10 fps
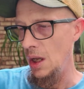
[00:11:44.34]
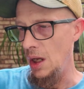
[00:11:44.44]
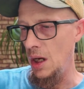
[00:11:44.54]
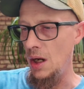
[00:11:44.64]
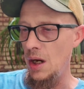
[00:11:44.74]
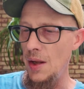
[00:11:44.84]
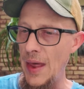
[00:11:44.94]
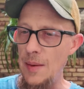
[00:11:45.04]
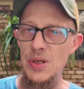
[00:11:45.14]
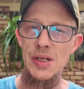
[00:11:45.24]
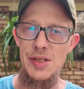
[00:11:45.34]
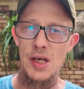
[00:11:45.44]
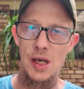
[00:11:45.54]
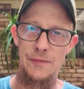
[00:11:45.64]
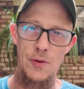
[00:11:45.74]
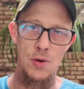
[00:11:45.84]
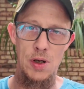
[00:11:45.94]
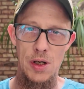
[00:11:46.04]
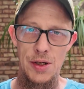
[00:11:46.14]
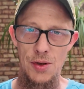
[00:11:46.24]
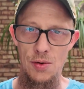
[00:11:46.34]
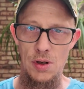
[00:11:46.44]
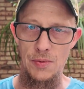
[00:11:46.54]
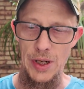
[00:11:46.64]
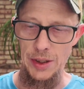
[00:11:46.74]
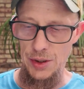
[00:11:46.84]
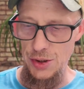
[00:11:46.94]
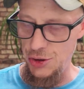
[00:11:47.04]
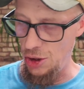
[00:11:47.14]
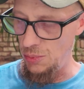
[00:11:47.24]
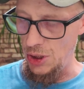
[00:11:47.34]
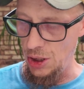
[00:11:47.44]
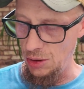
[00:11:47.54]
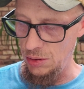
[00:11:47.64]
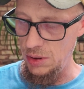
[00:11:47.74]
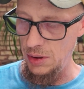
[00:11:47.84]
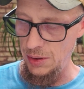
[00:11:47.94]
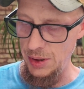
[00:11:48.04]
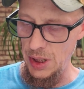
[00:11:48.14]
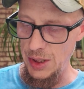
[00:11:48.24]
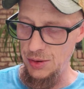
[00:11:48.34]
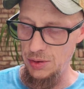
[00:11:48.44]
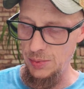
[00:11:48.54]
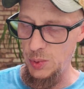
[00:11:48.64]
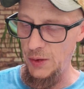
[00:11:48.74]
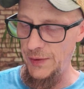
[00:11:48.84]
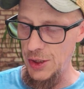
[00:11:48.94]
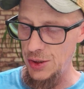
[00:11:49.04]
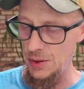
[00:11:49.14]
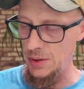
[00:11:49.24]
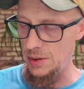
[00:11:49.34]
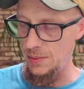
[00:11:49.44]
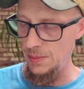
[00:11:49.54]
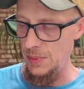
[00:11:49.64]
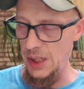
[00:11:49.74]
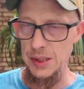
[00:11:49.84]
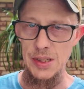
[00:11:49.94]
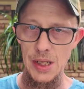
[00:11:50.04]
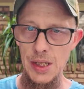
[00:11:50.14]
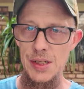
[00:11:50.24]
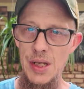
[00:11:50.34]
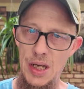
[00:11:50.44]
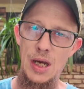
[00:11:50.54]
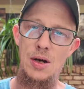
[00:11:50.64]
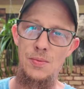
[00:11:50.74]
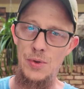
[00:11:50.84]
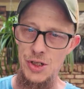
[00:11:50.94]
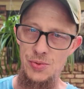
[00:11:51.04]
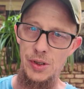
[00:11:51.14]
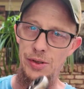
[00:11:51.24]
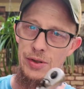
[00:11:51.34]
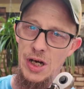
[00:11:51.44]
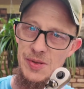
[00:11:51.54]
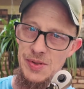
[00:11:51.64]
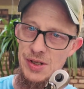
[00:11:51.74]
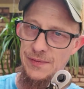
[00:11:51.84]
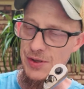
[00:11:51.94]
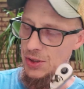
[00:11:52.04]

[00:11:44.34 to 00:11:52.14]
that being said, for your regular Joe Blow, not doing professional like day in day out wrench work, the Craftsman stuff was